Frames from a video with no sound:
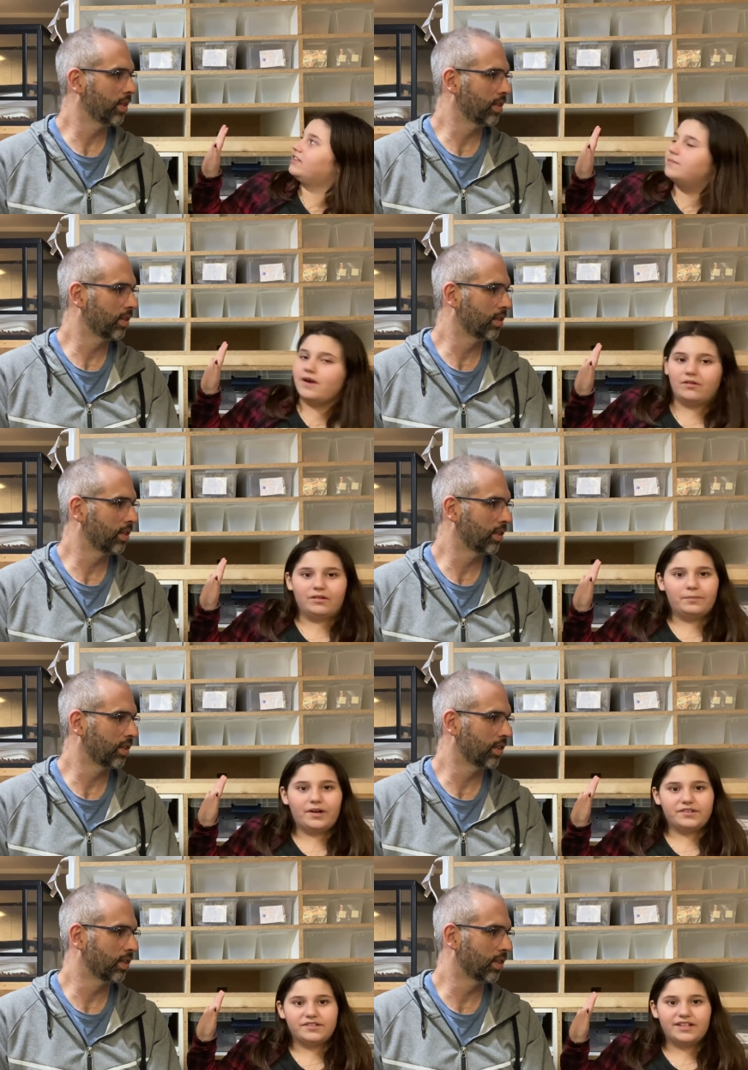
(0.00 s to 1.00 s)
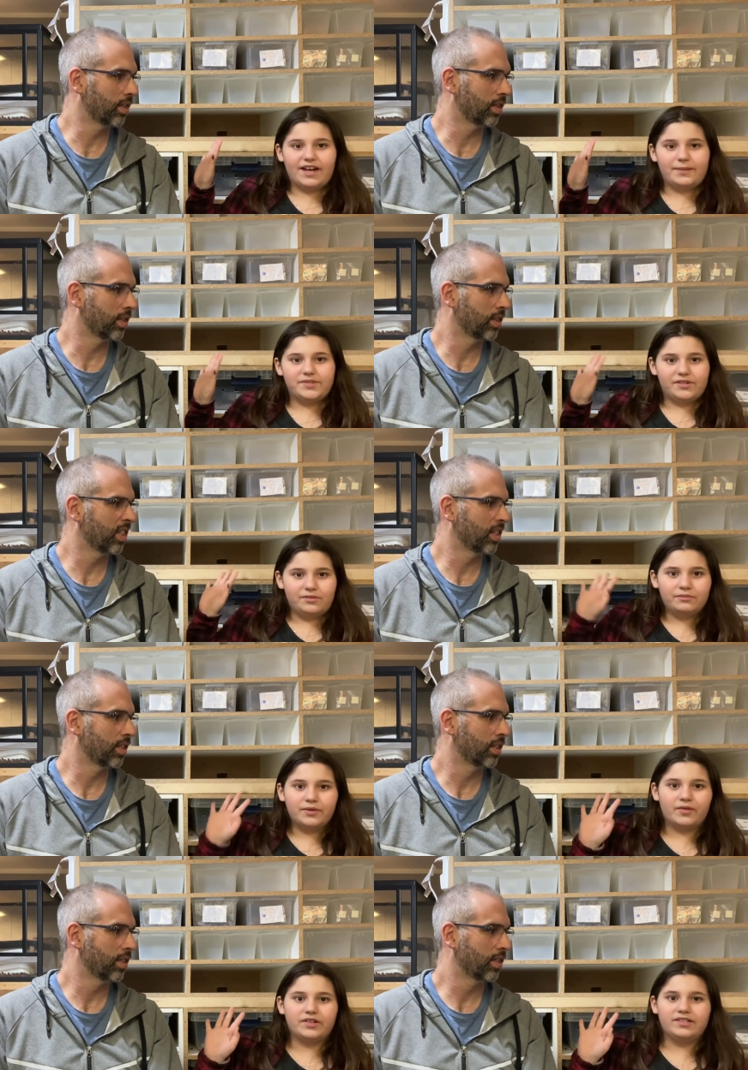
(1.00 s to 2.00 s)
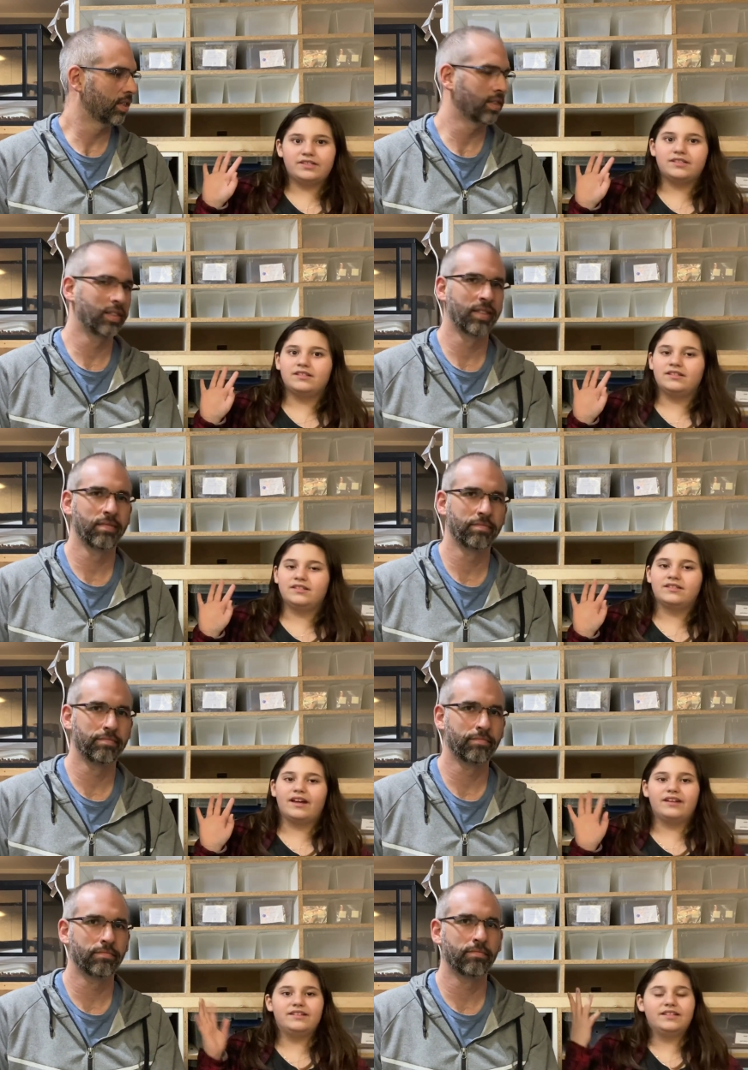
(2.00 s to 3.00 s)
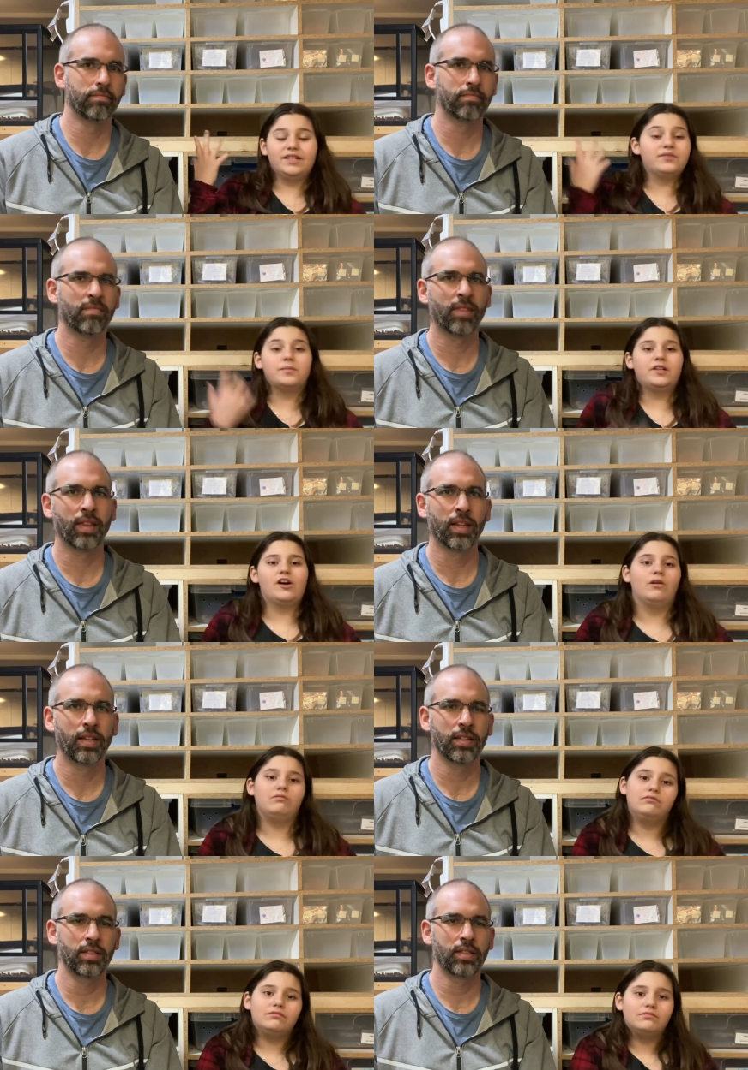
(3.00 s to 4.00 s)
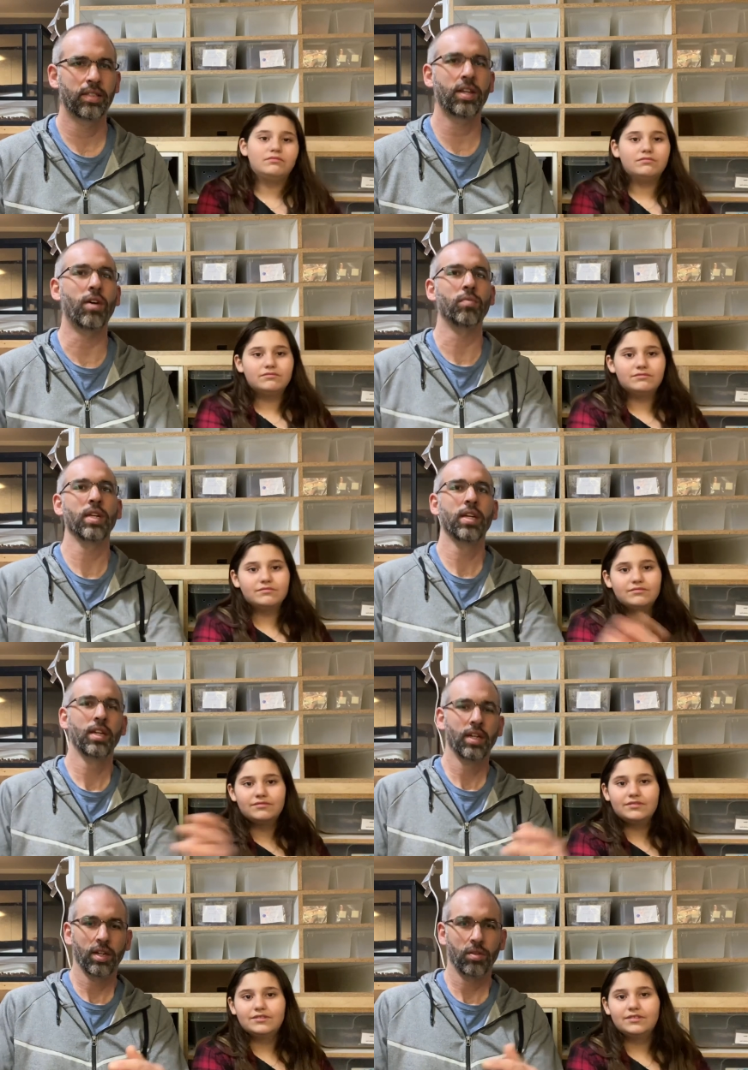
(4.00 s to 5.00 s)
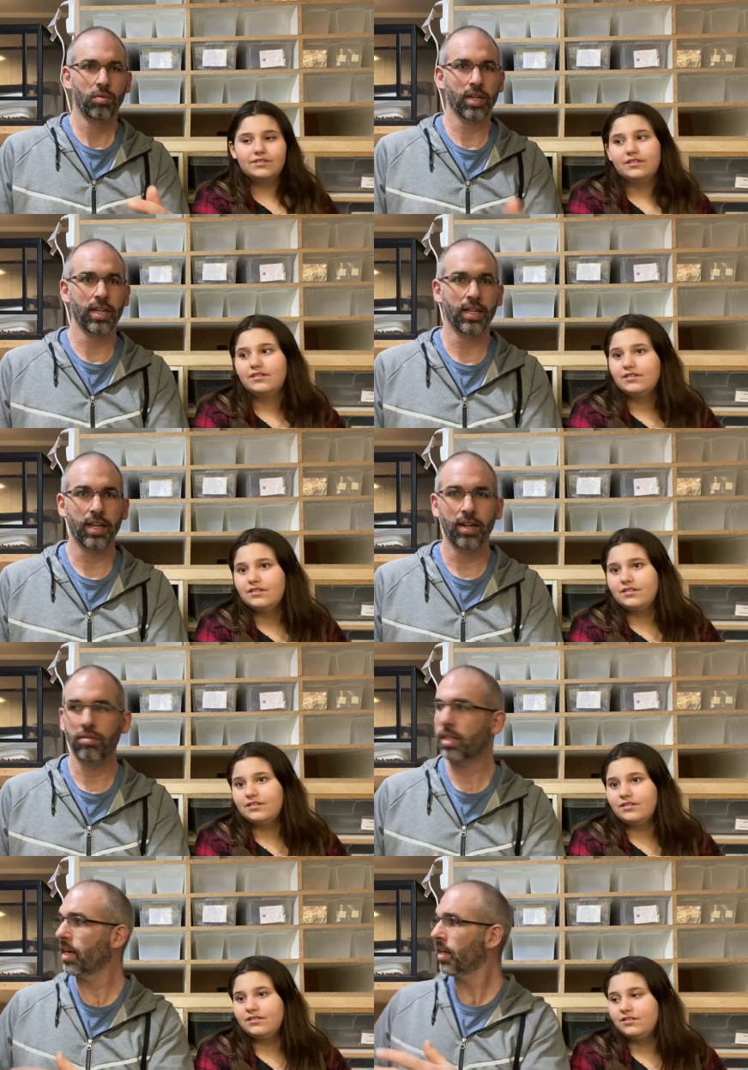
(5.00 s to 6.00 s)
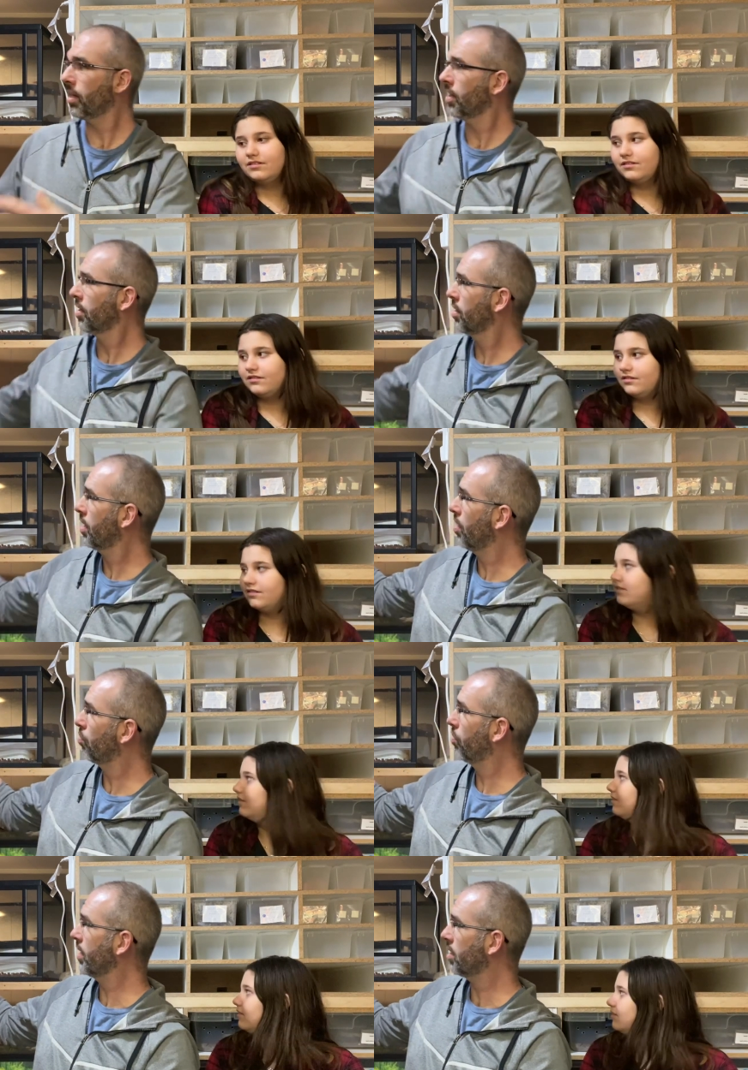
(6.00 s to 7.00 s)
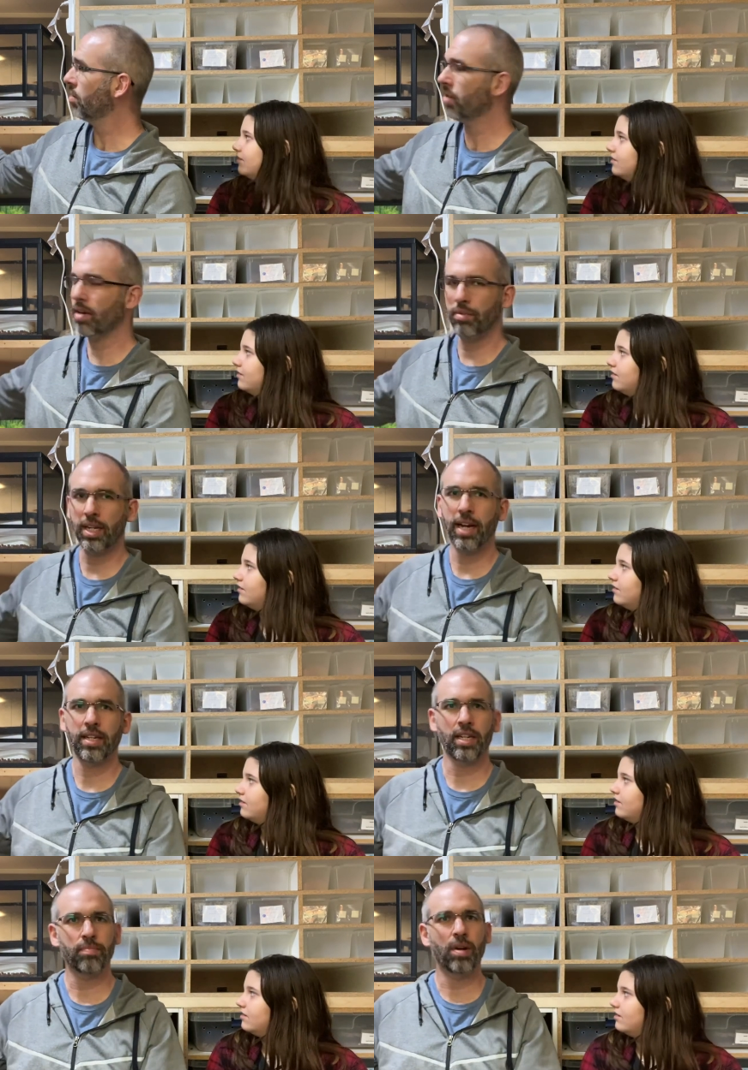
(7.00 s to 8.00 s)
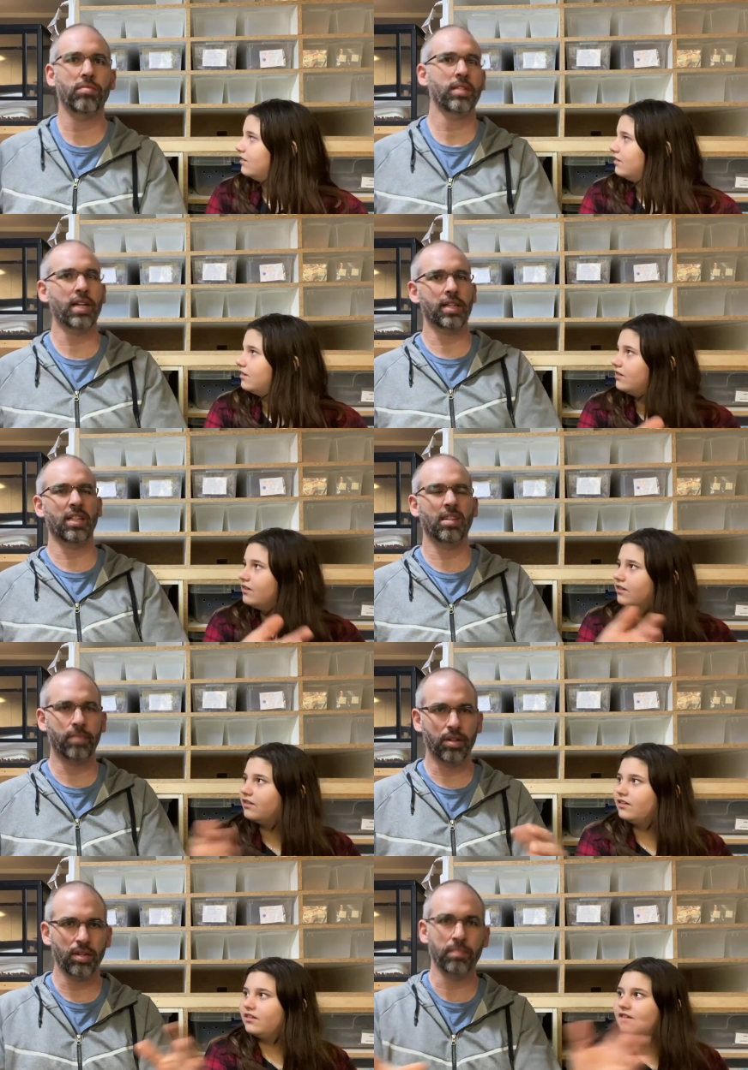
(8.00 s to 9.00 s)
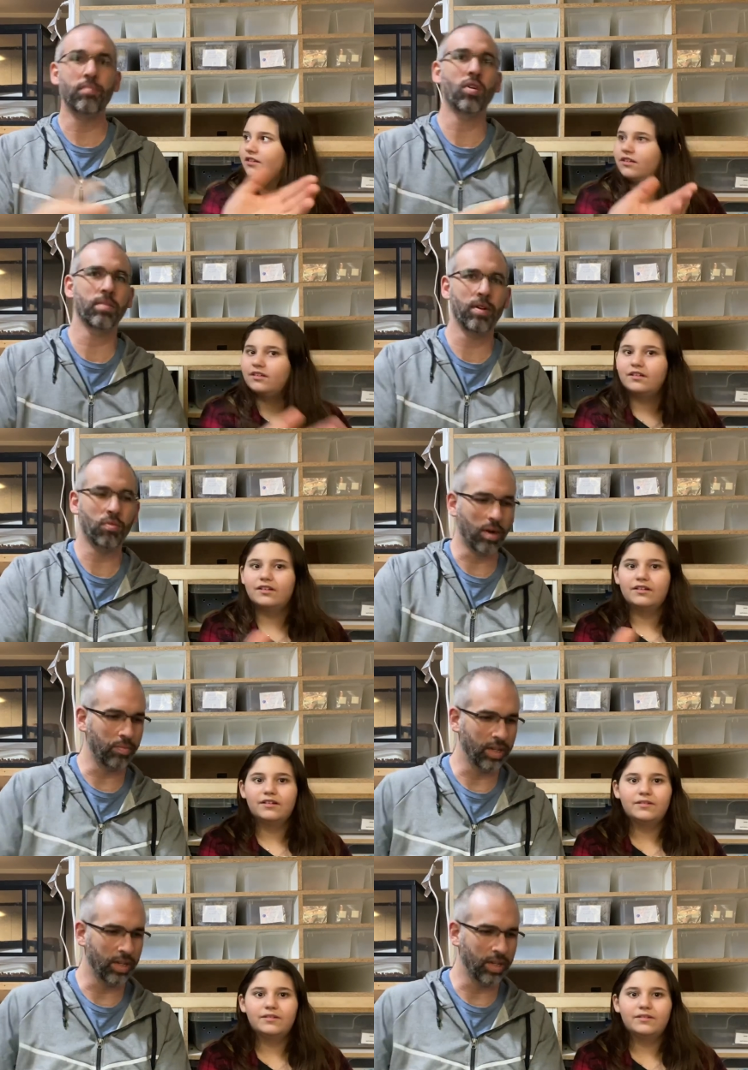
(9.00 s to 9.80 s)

Speaker 1: them out a bunch of times, so we were just decided to leave them alone.
Speaker 2: So, we're going to get out uh, a rescue that we got here, but we'll talk a little bit more about what we